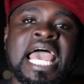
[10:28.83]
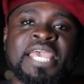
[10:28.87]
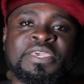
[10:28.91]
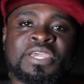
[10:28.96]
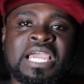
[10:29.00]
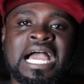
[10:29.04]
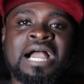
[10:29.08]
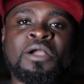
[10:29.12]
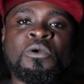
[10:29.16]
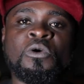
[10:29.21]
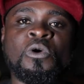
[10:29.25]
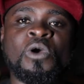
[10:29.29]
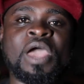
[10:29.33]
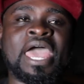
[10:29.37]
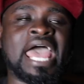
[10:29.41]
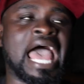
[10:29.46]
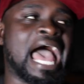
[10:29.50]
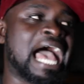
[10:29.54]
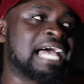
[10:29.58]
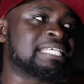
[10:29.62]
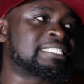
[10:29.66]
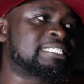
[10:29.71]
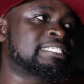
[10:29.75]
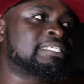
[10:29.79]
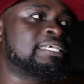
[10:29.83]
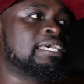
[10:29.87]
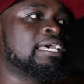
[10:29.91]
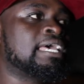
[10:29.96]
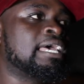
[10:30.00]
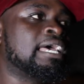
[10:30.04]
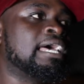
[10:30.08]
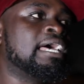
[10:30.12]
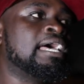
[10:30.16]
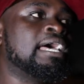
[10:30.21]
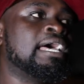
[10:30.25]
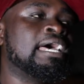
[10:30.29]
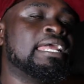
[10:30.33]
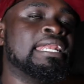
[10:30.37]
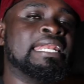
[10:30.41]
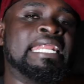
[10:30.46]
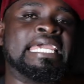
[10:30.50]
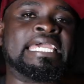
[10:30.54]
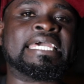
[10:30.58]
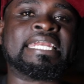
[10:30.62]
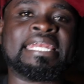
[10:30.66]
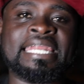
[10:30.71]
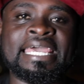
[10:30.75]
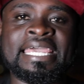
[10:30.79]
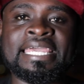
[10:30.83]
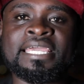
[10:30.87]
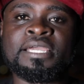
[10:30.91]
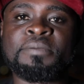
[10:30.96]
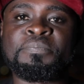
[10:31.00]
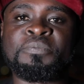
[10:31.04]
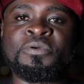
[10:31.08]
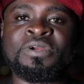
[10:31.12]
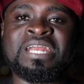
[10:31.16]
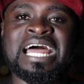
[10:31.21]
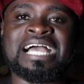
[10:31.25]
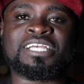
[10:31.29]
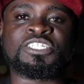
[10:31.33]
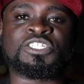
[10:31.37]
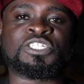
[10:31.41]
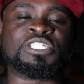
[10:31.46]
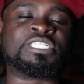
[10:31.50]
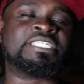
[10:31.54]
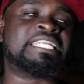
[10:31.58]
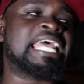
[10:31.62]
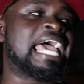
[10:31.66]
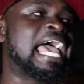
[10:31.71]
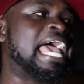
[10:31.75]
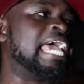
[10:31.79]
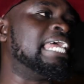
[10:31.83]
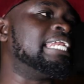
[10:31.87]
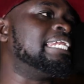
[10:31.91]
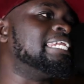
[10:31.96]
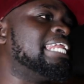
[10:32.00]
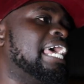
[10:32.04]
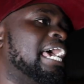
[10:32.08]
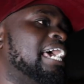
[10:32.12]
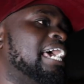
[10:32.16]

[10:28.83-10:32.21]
you can go and ask Ling Ling Production and